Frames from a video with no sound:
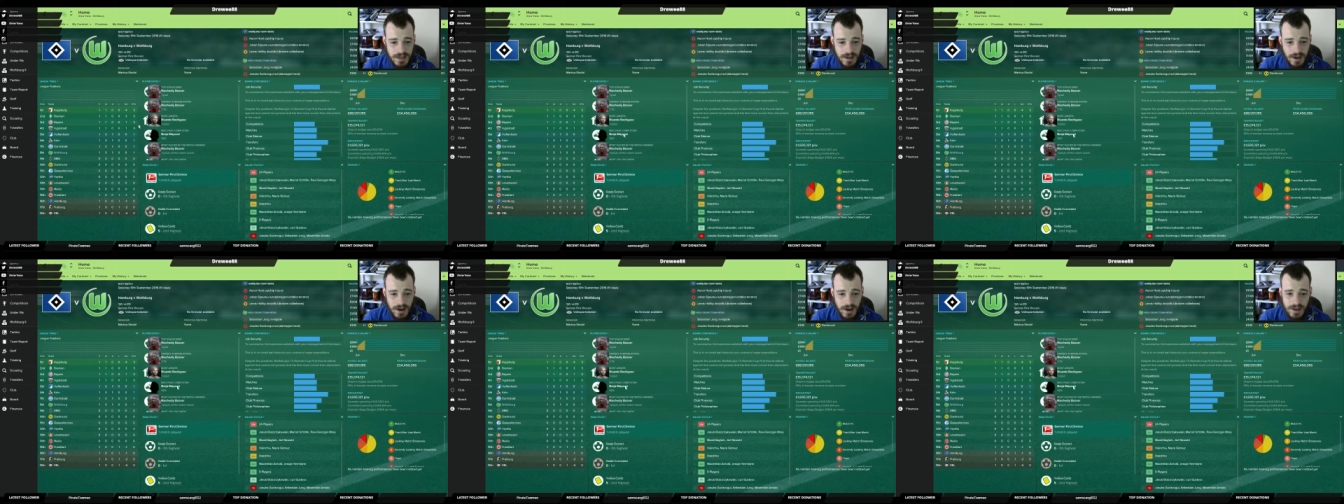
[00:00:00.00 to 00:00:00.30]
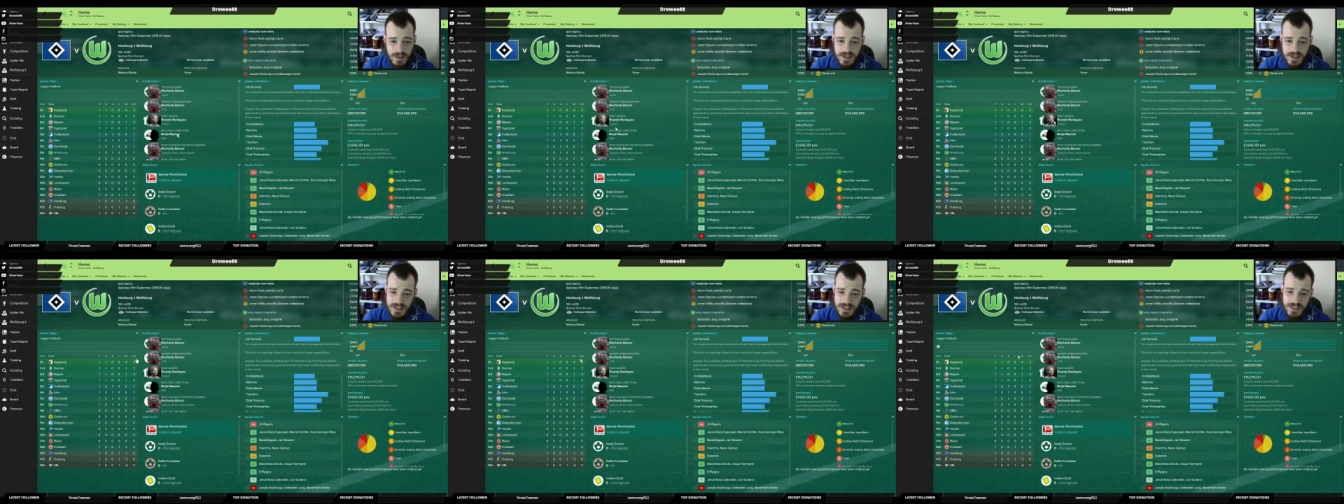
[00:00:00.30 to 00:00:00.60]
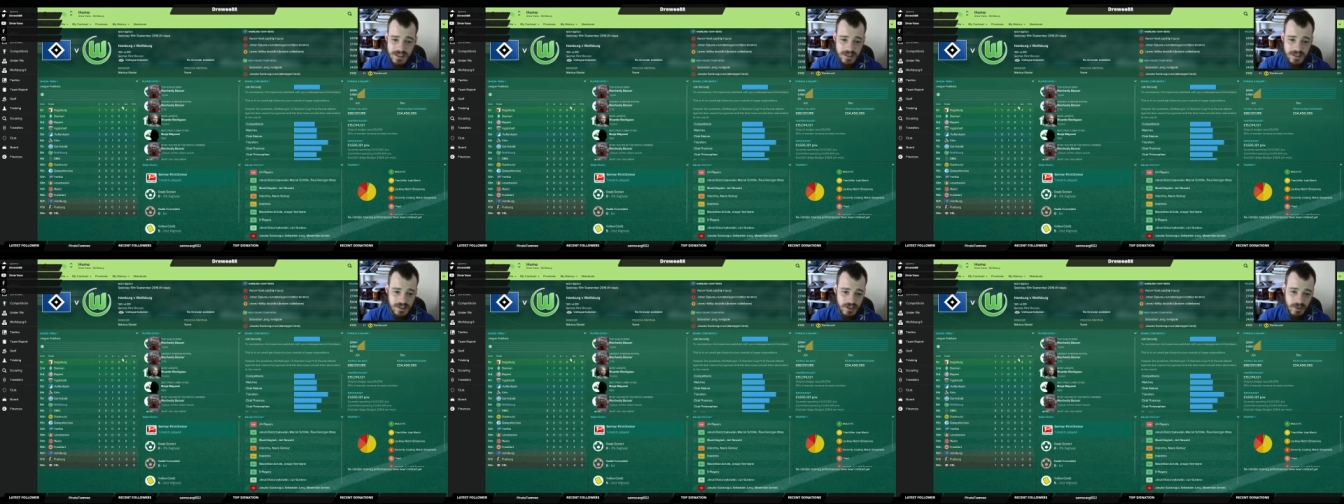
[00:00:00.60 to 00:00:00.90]
Oh, this
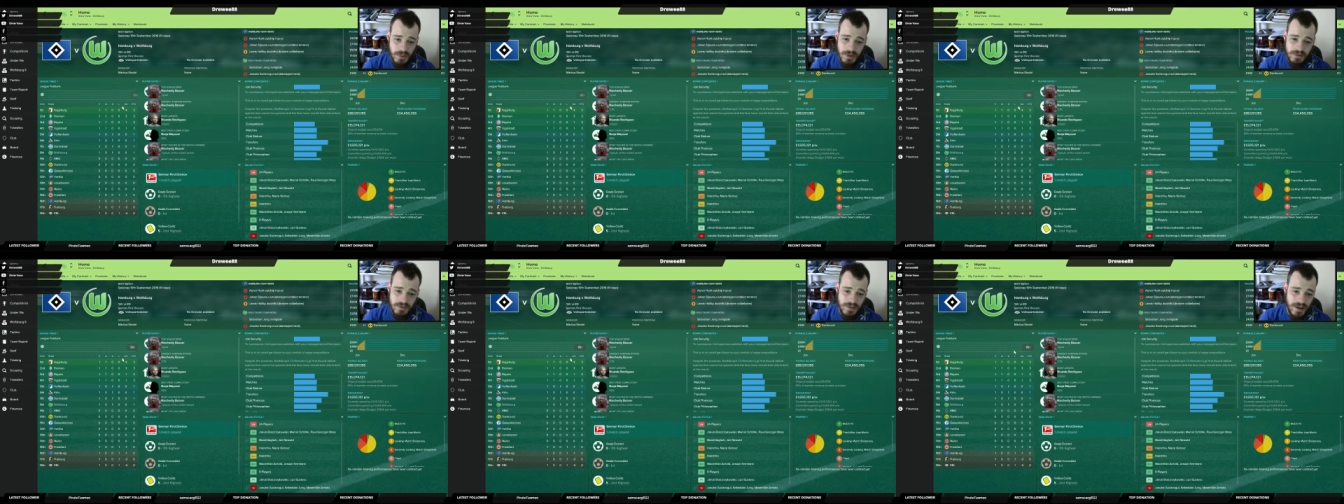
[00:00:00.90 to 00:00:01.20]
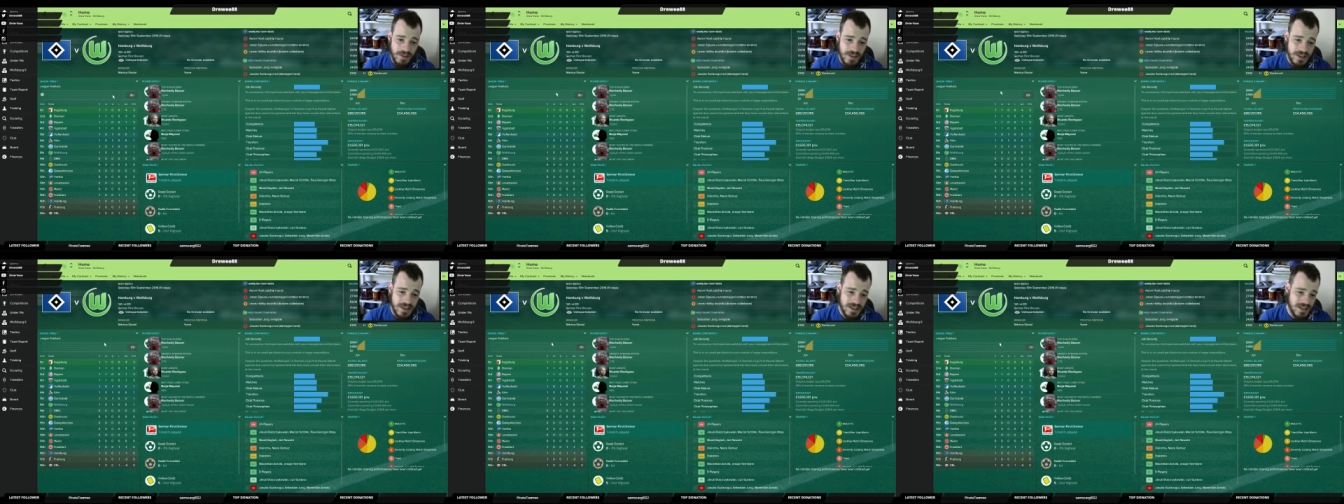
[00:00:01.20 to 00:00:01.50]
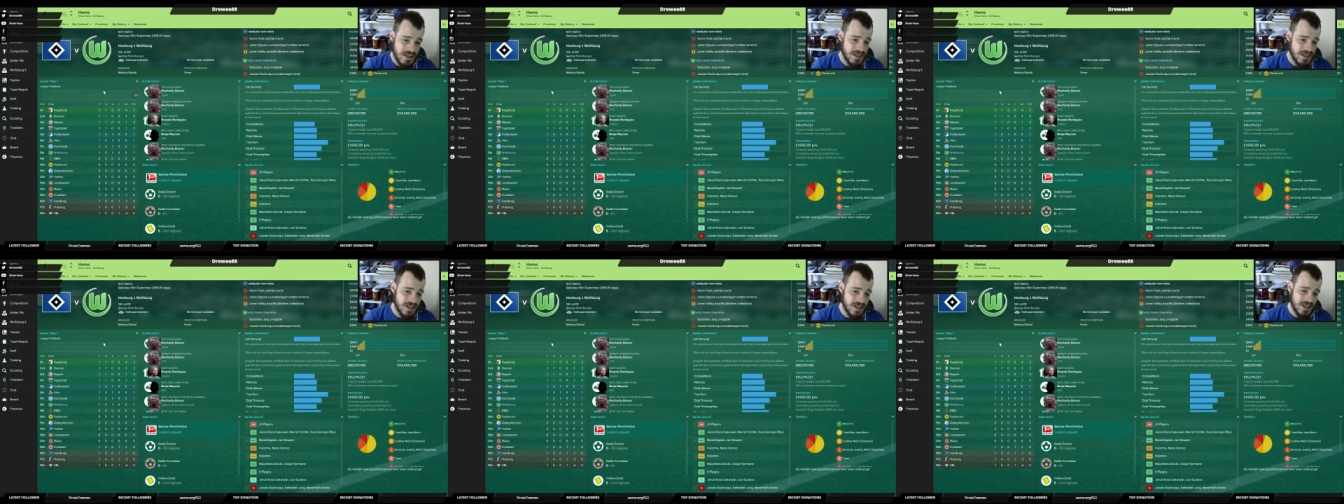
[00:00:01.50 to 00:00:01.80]
season's gonna be fun. This
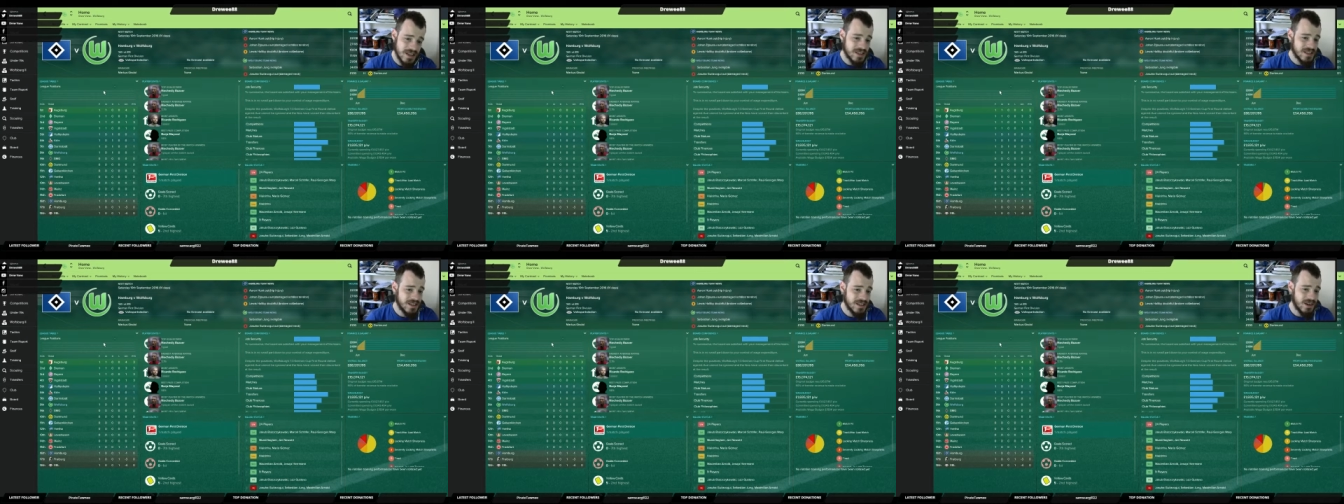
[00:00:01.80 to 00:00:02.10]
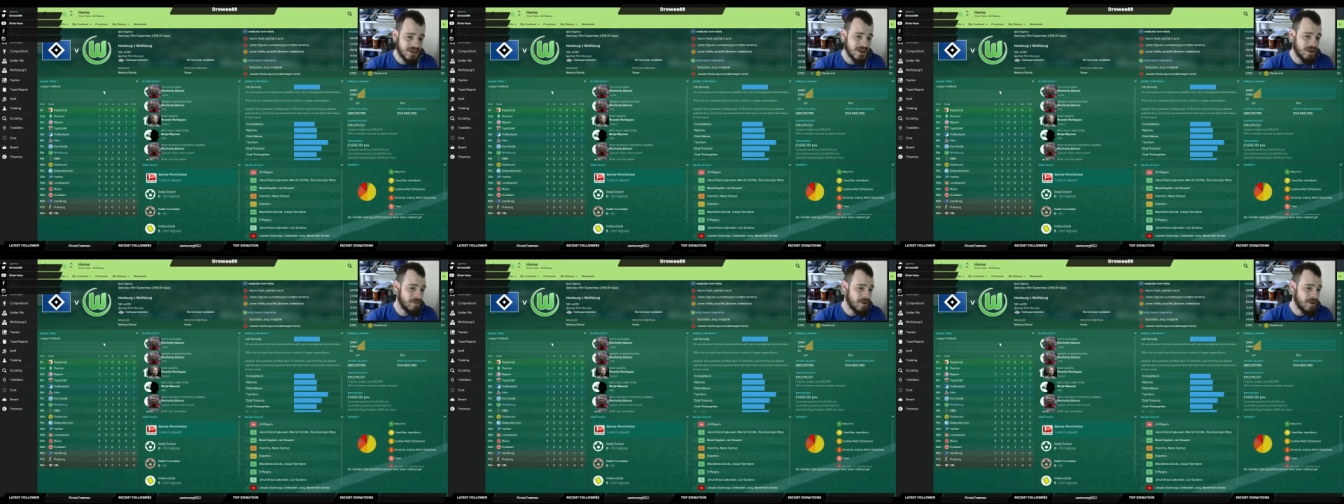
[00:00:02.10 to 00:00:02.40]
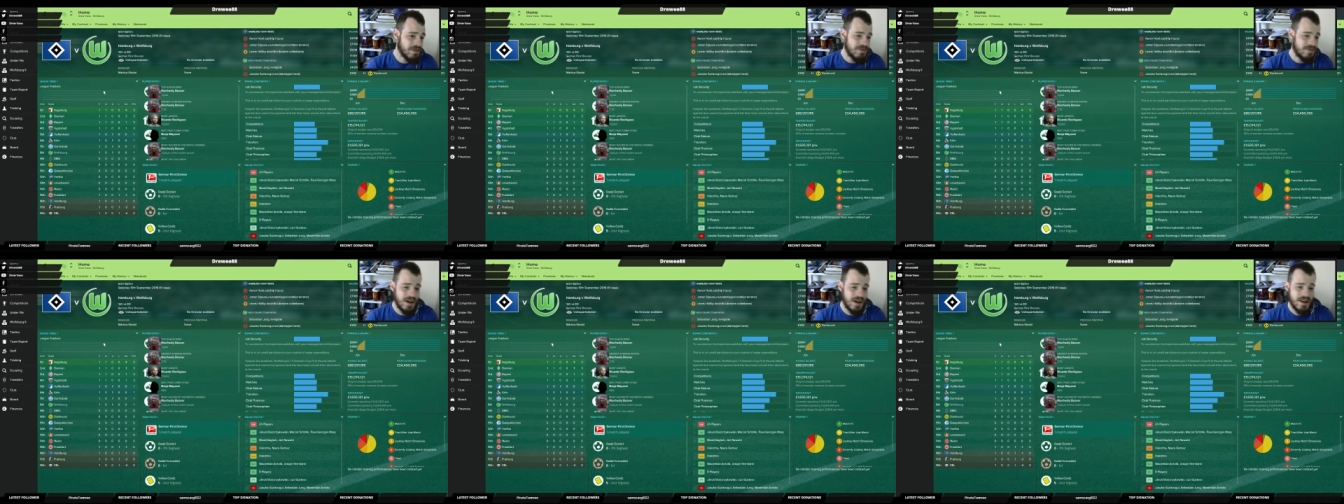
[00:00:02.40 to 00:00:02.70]
season is so gonna be
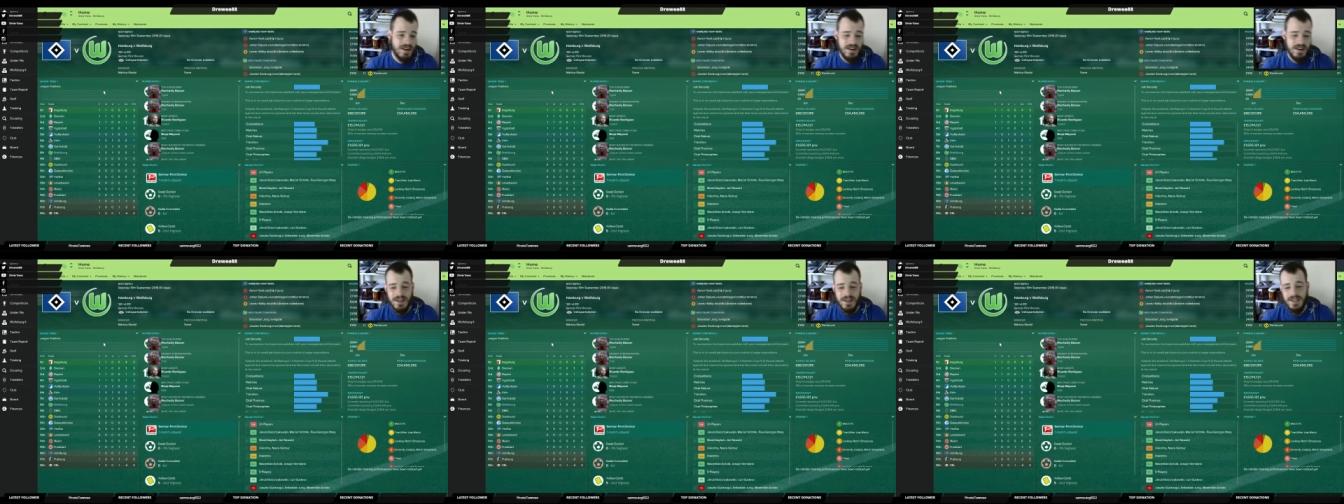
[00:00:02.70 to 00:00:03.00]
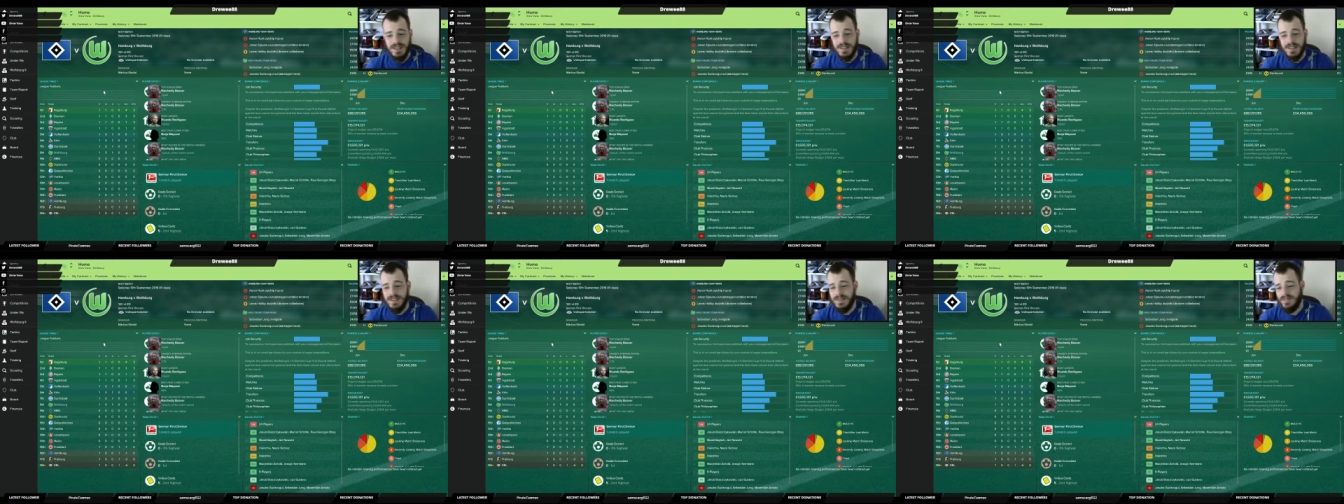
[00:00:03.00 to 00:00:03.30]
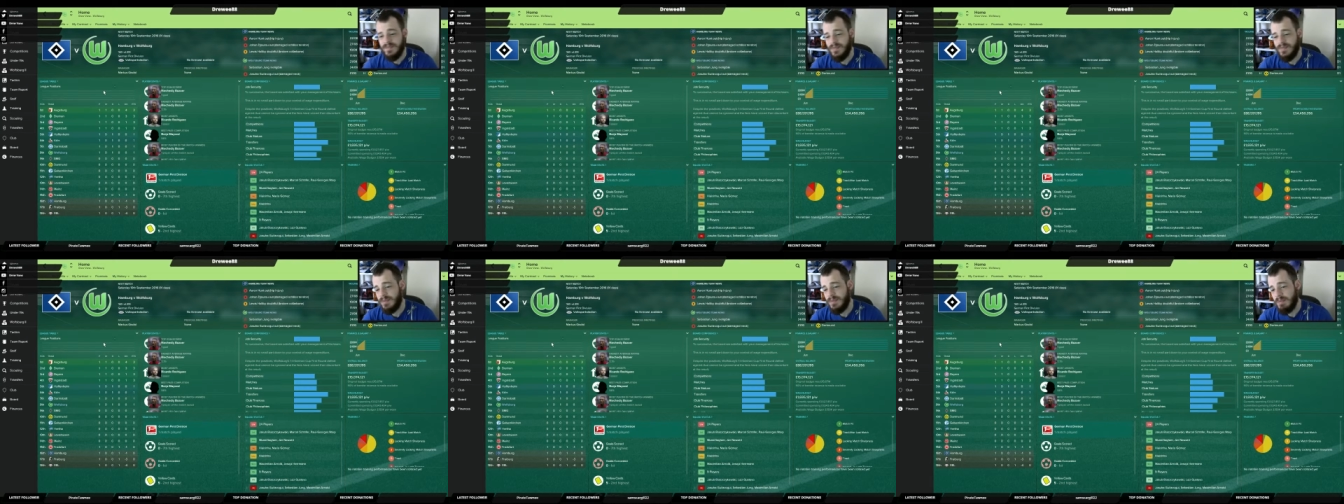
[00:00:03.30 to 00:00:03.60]
fun.
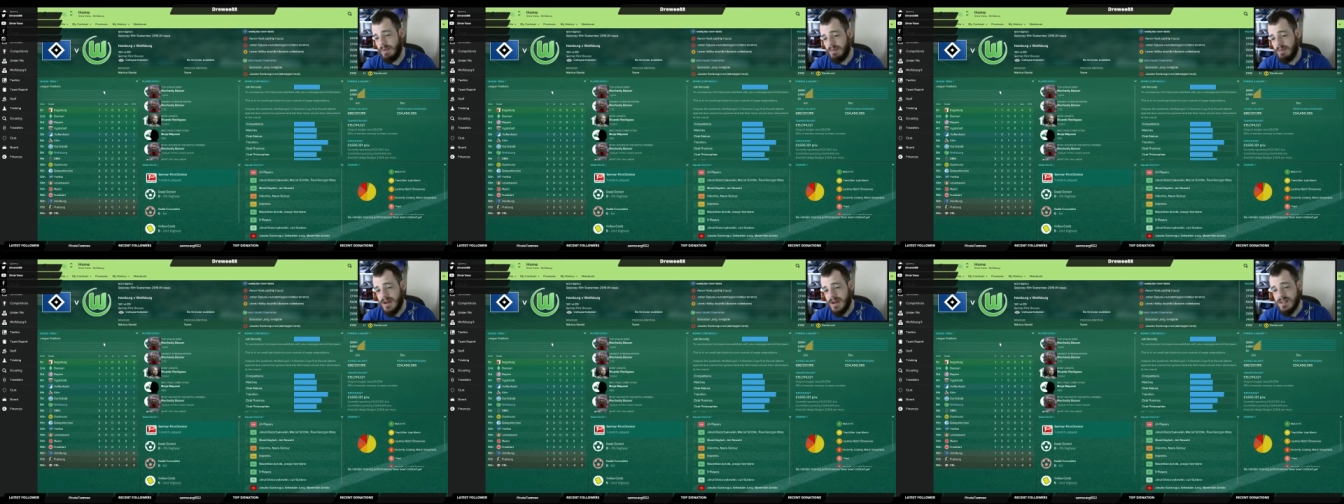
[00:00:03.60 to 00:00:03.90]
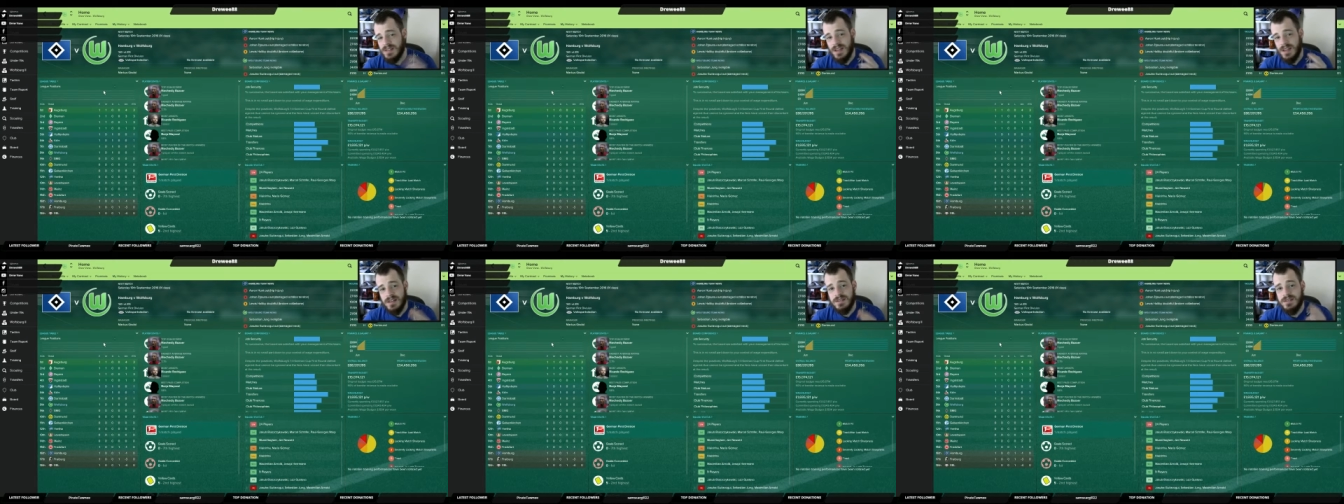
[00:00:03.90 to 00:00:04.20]
Remember guys, like,